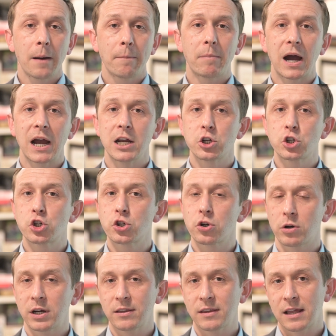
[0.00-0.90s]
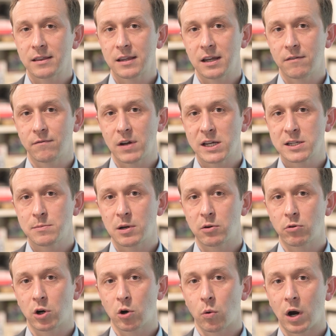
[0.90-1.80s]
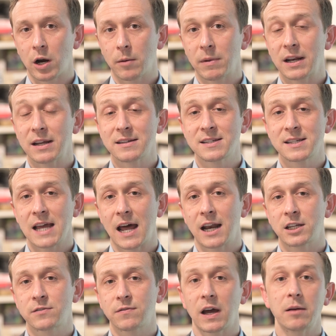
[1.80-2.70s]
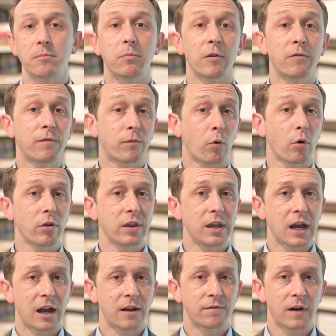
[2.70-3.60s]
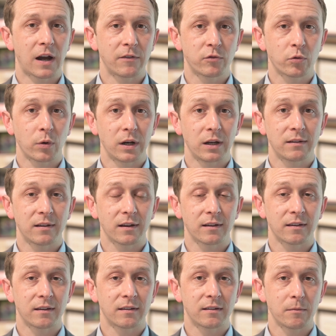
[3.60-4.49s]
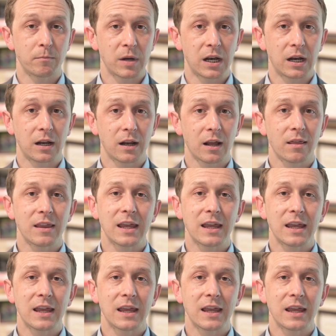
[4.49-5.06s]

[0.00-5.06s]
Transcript: By ensuring that the investment requirement is satisfied before the I-526 is submitted,